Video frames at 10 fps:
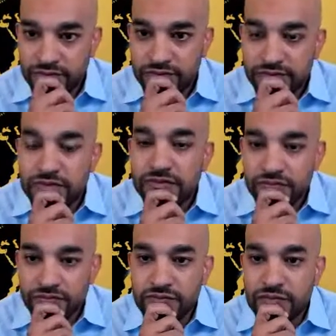
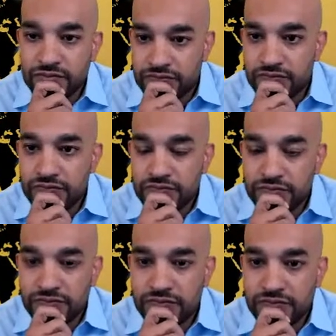
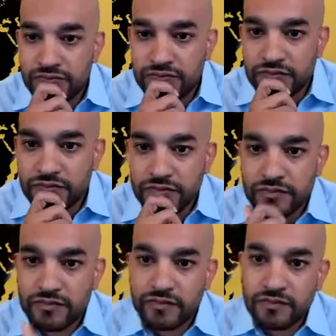
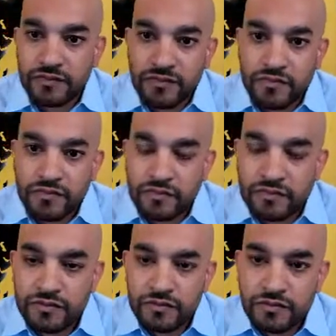
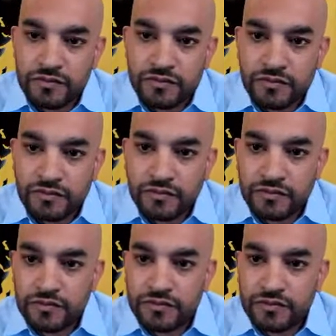
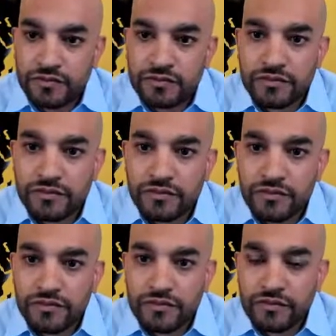
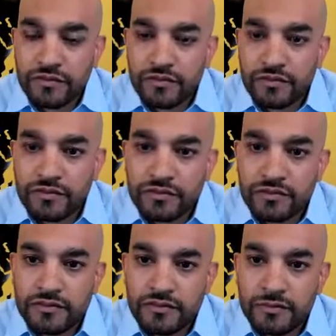
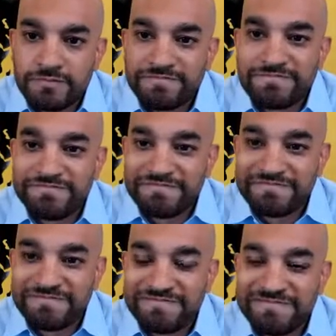
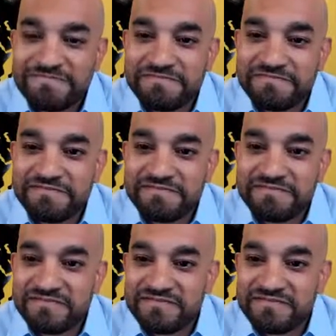The person shown says nothing.